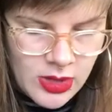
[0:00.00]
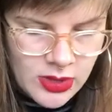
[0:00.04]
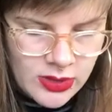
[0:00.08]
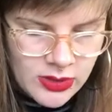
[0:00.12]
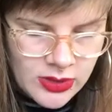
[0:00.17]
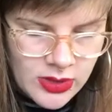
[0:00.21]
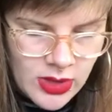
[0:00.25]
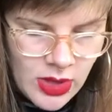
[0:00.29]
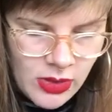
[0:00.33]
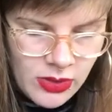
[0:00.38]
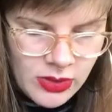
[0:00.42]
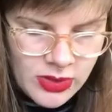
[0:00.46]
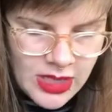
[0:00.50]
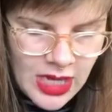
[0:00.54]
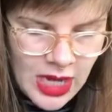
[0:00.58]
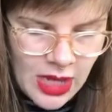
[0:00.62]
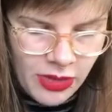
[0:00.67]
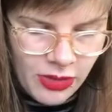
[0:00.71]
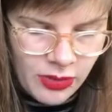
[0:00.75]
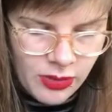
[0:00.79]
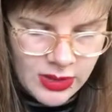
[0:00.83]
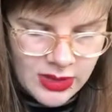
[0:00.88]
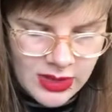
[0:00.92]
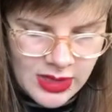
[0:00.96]
so
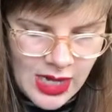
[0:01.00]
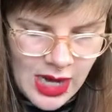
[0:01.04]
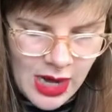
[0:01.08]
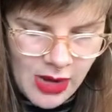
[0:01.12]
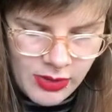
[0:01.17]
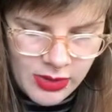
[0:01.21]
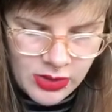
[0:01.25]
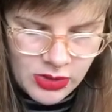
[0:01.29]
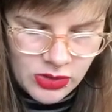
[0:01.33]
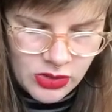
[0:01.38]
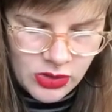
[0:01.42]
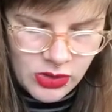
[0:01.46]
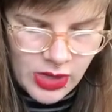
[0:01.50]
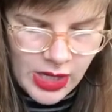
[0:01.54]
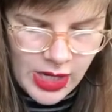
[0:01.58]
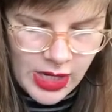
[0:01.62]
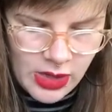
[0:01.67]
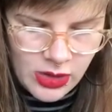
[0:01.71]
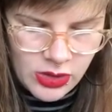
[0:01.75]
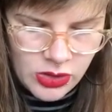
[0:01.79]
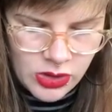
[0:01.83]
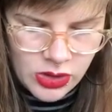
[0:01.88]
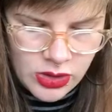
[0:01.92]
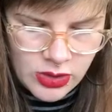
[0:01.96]
death was now as
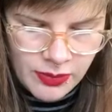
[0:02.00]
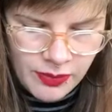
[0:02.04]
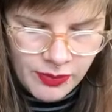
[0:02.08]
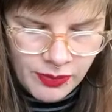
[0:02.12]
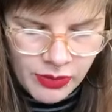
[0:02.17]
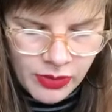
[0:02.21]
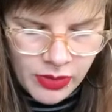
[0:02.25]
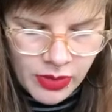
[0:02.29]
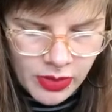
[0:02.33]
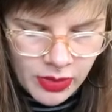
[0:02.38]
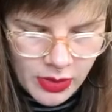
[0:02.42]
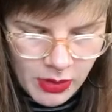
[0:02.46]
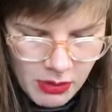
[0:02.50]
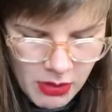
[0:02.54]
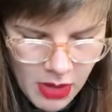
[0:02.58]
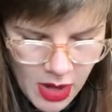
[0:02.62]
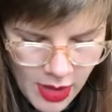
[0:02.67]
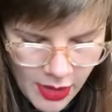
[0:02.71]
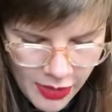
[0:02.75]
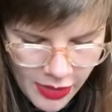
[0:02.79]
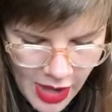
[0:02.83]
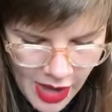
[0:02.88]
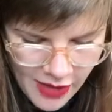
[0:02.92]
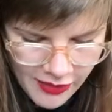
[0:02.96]
strange. The
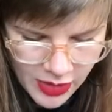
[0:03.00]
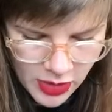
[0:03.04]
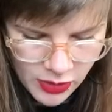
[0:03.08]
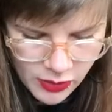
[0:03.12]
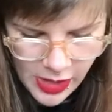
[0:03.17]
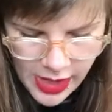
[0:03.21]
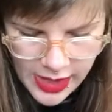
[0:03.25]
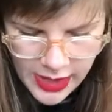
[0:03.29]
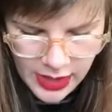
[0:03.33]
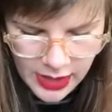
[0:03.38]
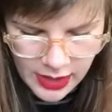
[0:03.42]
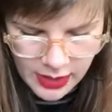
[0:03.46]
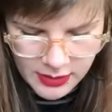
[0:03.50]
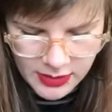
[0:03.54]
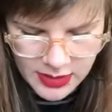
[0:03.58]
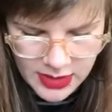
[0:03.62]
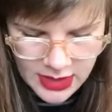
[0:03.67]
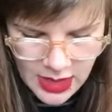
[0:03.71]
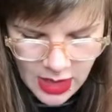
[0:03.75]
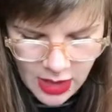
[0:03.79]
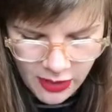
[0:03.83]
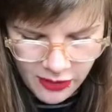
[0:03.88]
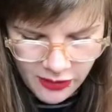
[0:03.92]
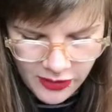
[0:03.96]
moth, having righted
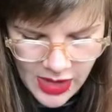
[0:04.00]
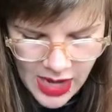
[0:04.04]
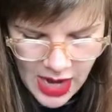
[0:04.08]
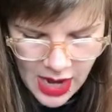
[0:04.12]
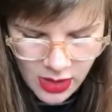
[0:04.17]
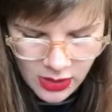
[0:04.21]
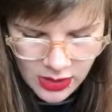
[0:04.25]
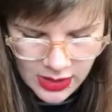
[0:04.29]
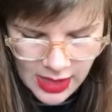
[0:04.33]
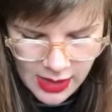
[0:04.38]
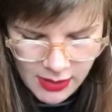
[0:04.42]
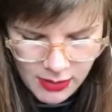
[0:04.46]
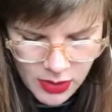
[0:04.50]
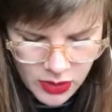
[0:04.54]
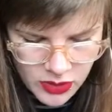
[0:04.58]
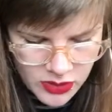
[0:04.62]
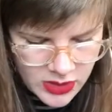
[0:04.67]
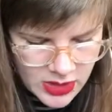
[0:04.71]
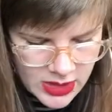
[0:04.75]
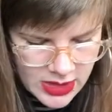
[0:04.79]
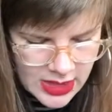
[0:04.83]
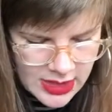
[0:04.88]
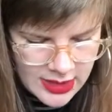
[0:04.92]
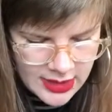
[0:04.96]
himself, now lay most
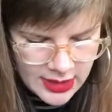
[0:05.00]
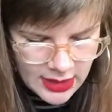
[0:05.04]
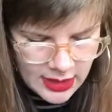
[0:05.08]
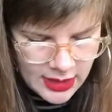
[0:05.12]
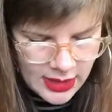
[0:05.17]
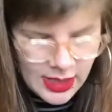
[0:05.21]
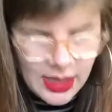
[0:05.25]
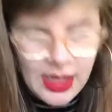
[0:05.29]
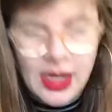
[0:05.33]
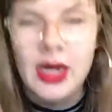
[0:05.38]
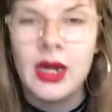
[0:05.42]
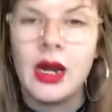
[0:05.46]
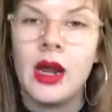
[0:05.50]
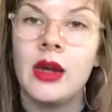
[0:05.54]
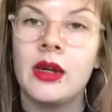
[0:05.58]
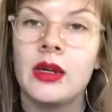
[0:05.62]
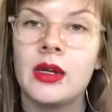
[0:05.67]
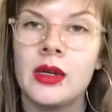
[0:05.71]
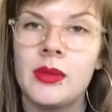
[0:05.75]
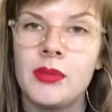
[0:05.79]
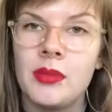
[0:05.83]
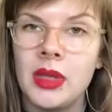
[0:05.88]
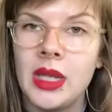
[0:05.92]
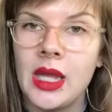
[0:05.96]
decently and
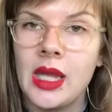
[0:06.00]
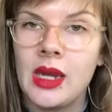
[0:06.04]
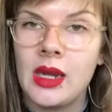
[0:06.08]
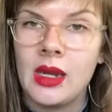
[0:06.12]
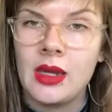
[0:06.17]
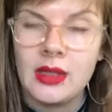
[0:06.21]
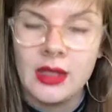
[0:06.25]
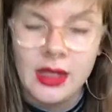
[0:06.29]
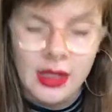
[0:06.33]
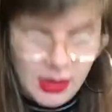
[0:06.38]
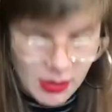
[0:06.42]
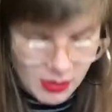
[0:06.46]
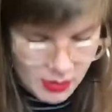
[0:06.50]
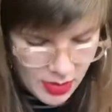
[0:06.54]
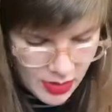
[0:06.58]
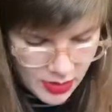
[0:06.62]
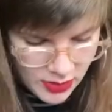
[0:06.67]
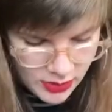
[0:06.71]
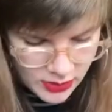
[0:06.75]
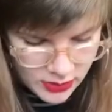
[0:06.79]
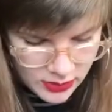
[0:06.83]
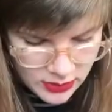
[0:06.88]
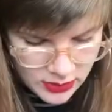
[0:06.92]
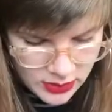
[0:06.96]
uncomplainingly
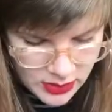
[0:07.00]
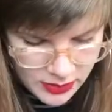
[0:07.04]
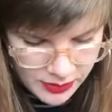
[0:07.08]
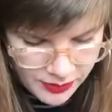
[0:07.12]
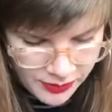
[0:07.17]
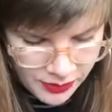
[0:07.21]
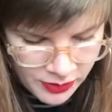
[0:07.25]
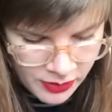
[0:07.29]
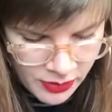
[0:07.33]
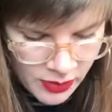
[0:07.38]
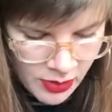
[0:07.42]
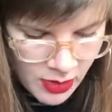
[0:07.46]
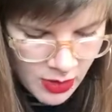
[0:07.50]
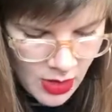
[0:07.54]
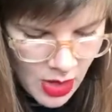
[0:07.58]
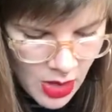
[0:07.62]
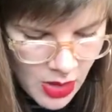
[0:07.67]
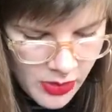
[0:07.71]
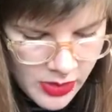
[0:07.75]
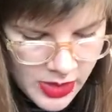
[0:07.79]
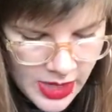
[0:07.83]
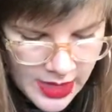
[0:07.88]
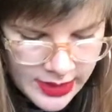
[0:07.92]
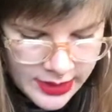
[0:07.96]
composed.
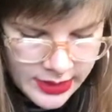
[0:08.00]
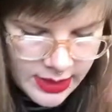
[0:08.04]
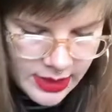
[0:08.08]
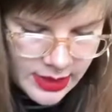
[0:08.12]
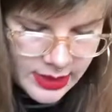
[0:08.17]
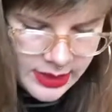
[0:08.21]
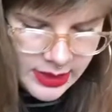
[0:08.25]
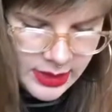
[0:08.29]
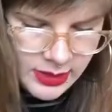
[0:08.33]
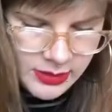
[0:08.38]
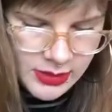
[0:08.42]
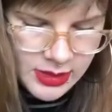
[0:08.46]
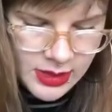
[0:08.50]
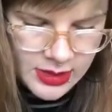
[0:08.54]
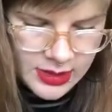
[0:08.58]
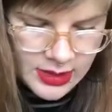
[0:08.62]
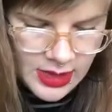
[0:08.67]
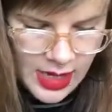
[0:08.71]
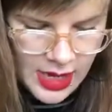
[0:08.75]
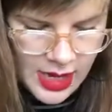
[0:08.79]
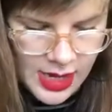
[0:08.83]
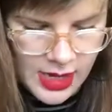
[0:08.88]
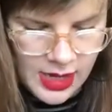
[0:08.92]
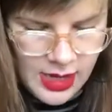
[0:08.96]
Oh yes, he seemed to
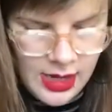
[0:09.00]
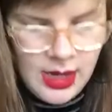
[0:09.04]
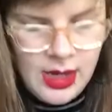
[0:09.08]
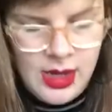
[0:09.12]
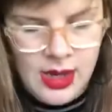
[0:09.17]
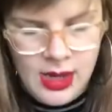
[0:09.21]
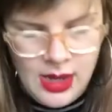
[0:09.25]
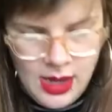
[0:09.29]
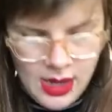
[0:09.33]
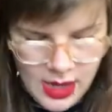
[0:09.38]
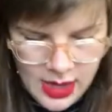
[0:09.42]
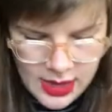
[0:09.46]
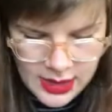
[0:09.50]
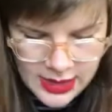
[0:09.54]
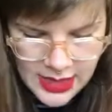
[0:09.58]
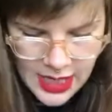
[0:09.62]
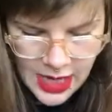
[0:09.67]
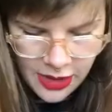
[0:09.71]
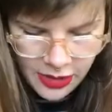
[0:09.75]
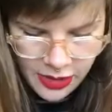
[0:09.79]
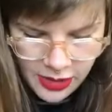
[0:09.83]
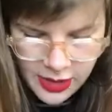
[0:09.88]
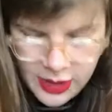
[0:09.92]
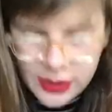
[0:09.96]
say,
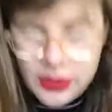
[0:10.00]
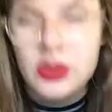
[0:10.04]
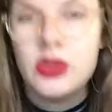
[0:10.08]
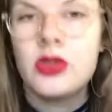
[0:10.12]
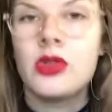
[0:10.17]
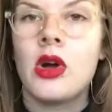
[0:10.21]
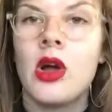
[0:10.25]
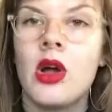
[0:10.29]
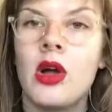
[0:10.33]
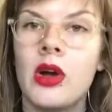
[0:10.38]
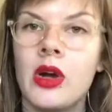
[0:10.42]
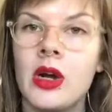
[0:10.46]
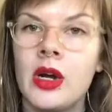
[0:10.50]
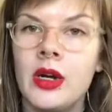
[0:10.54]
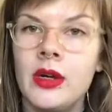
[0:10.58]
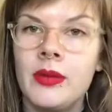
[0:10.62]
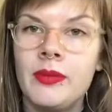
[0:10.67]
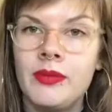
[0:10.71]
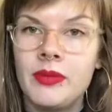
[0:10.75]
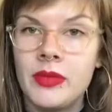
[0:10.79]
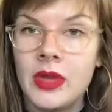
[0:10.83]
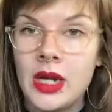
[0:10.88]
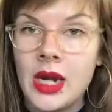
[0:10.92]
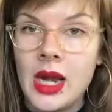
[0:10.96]
death is stronger
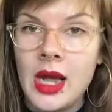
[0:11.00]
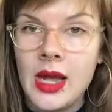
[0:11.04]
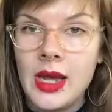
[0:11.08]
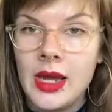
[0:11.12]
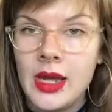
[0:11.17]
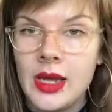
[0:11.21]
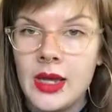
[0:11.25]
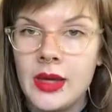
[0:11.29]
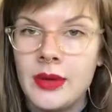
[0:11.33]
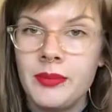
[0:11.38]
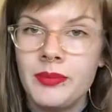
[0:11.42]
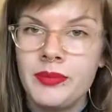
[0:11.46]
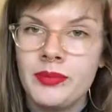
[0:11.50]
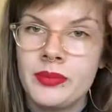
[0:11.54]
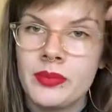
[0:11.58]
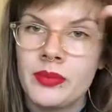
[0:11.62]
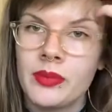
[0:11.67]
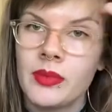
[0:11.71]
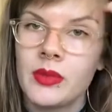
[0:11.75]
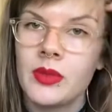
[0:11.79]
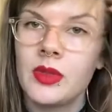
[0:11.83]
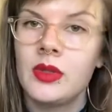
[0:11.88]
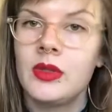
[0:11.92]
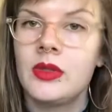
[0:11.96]
than I am.
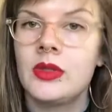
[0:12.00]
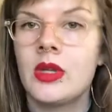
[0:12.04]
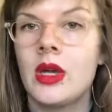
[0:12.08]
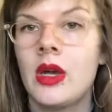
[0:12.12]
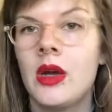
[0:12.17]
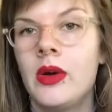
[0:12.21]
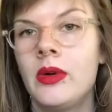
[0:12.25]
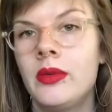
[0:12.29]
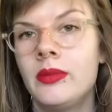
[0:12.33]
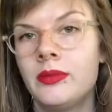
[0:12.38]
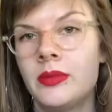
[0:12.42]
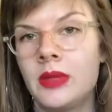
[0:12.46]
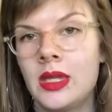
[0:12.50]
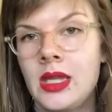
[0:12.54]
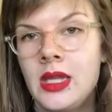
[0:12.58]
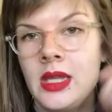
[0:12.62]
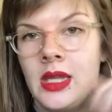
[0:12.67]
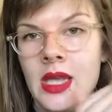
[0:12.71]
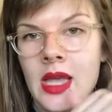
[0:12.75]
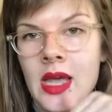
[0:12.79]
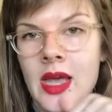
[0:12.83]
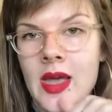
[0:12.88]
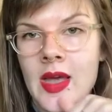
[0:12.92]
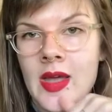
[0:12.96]
So, in
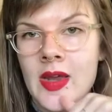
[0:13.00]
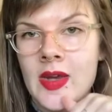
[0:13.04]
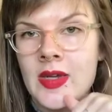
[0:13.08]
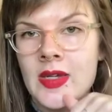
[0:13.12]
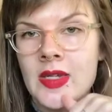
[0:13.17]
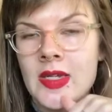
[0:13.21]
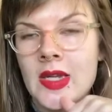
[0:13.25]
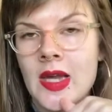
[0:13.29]
the end,